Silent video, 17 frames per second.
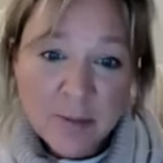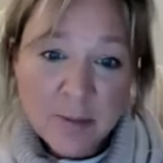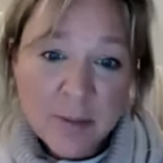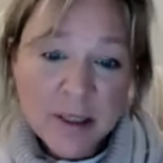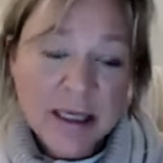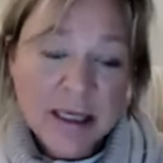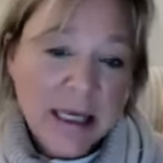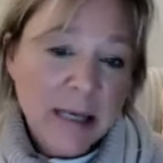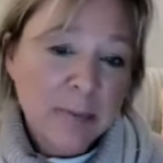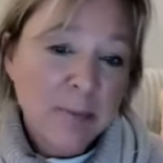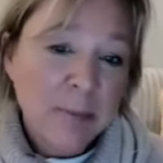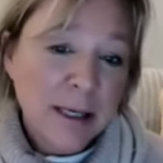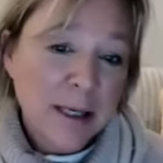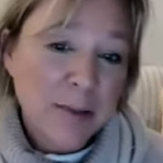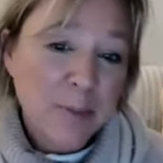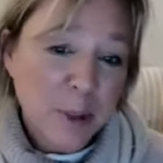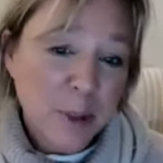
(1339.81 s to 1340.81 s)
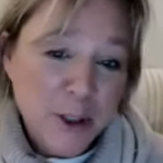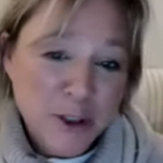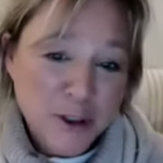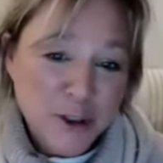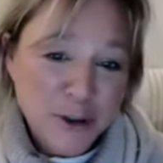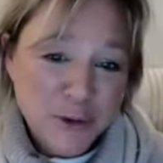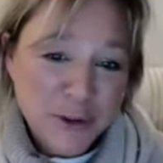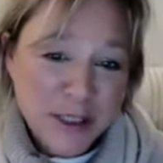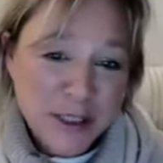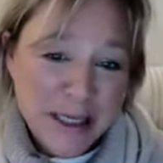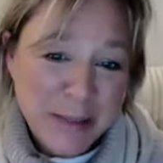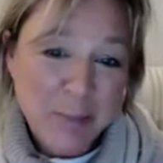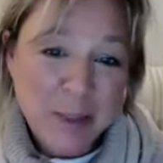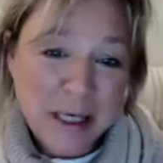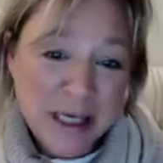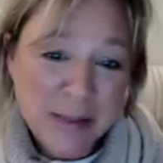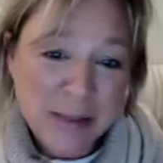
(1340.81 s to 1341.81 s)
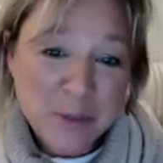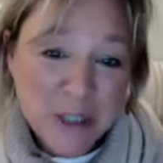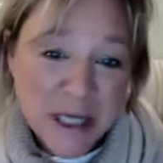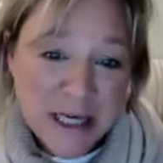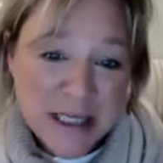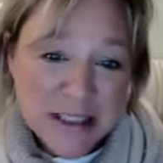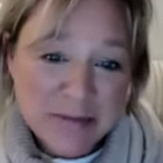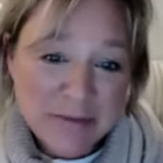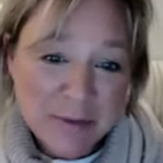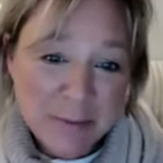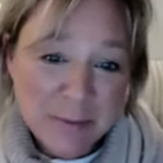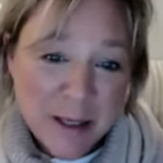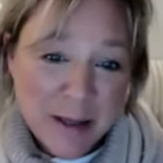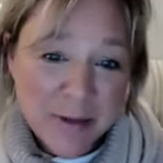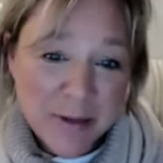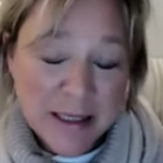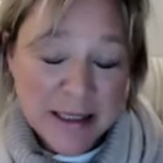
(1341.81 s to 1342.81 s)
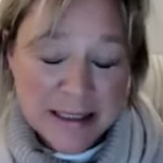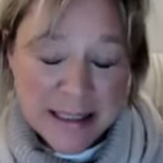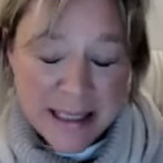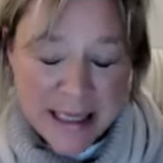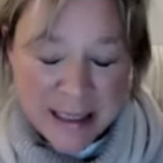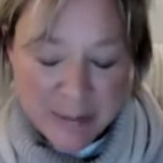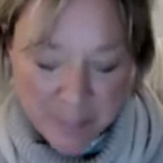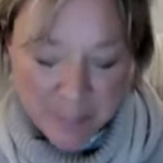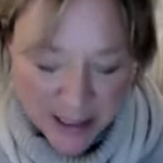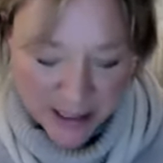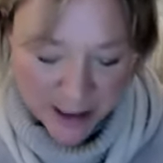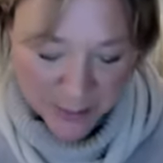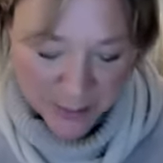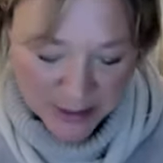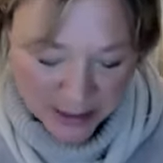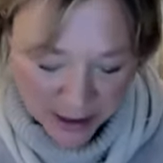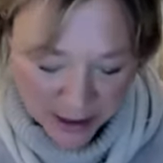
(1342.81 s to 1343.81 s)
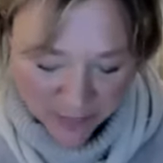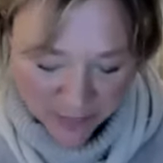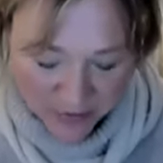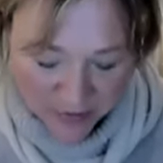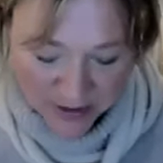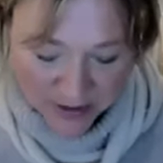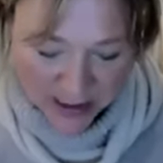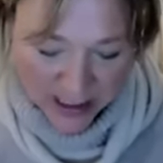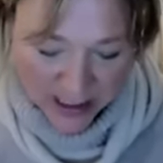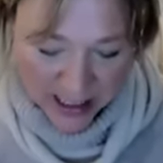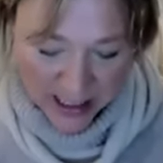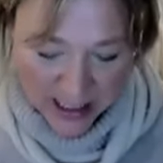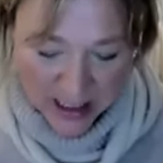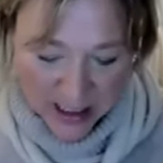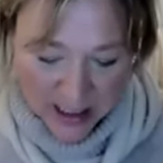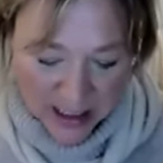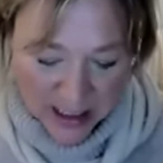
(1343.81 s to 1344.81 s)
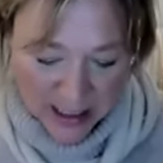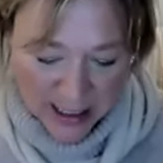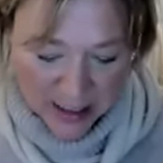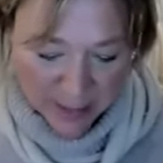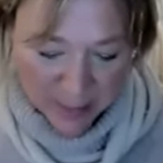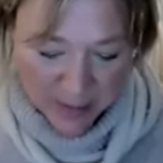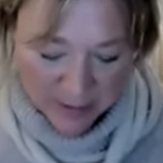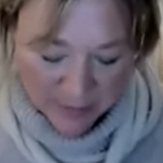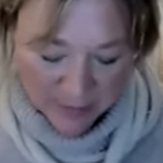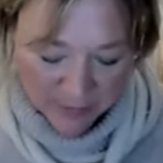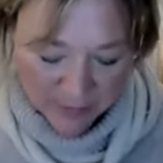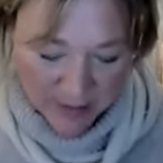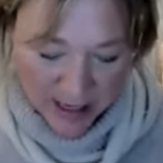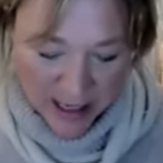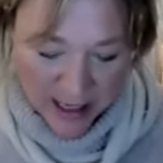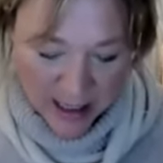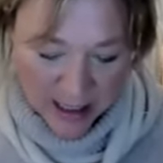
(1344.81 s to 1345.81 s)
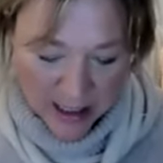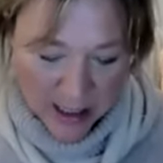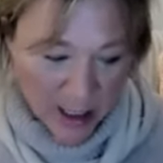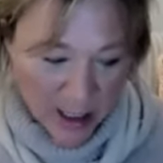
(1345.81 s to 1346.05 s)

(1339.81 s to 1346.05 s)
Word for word: but keep being impartial, keep being objective about things, keep being observant, okay? Keep being fair.